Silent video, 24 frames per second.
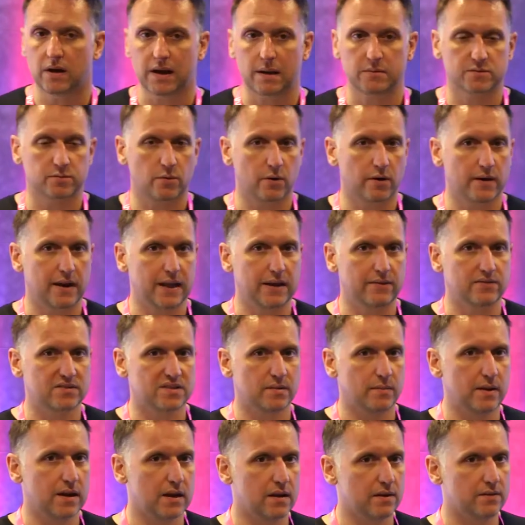name is Warren Davidson.
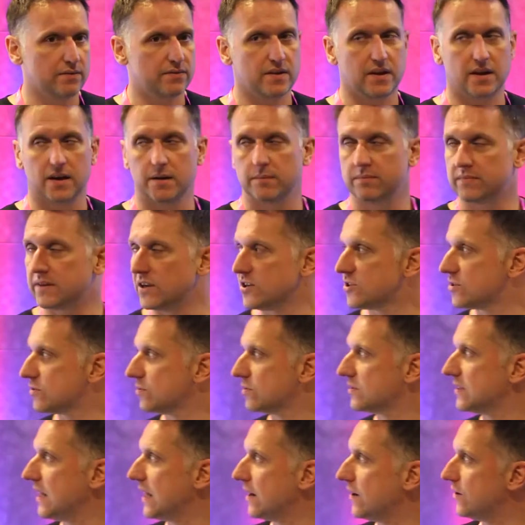I'm head of digital
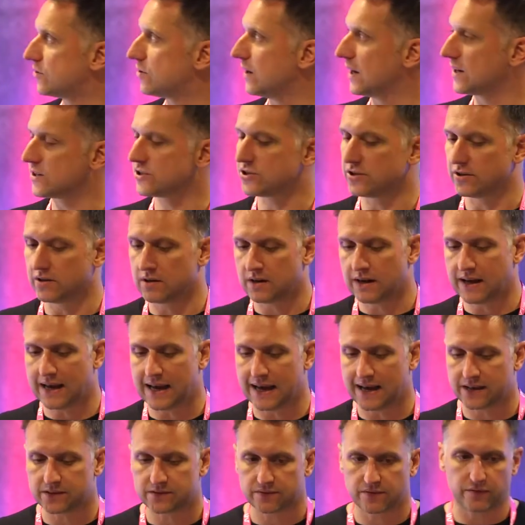talent attraction
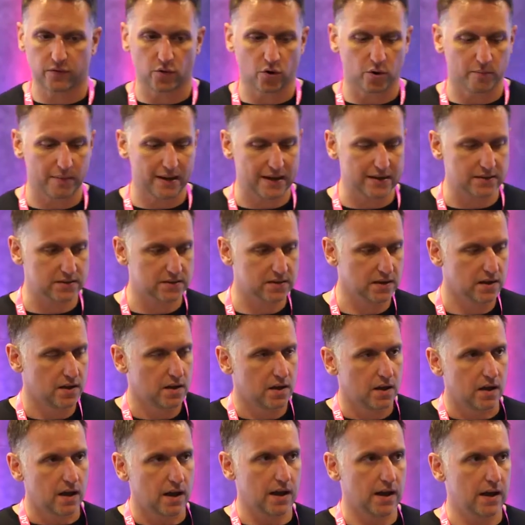at Format.
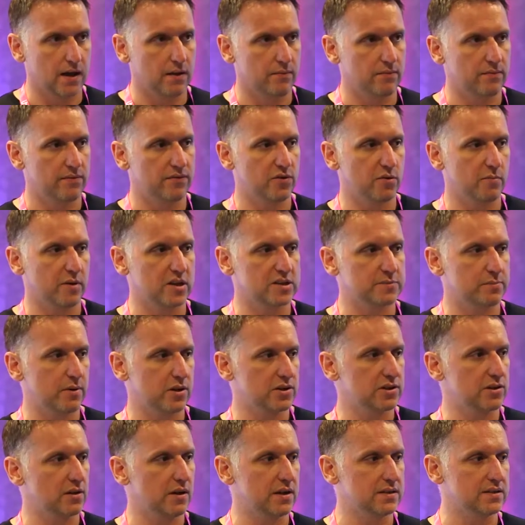Format
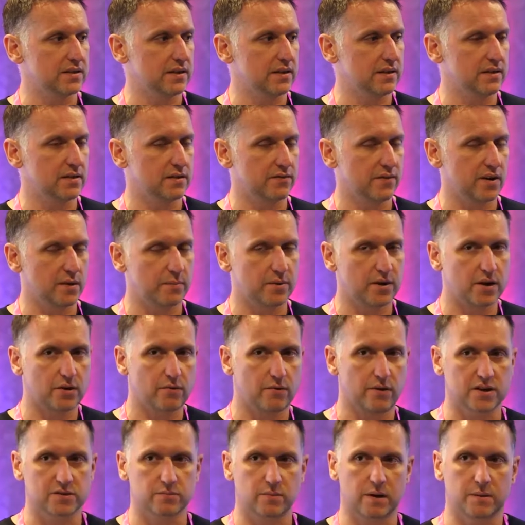specializes in developing
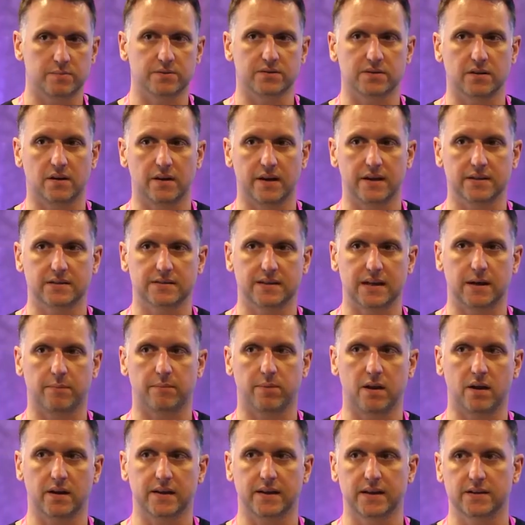careers websites that
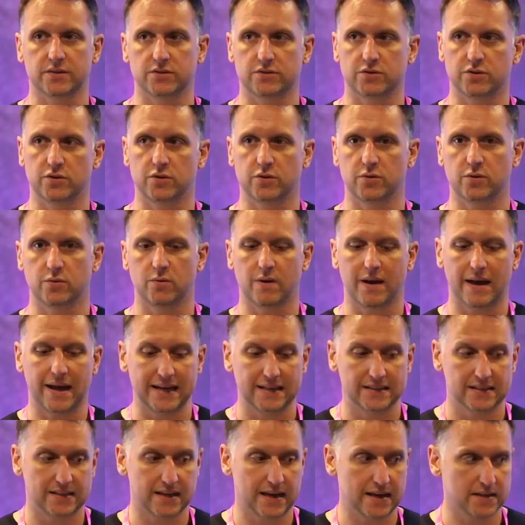plug into
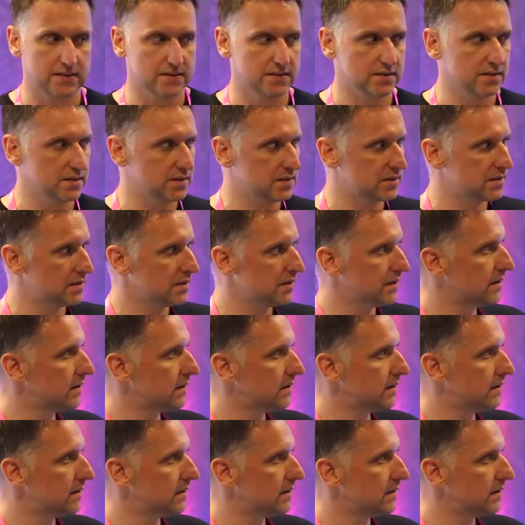ATSs.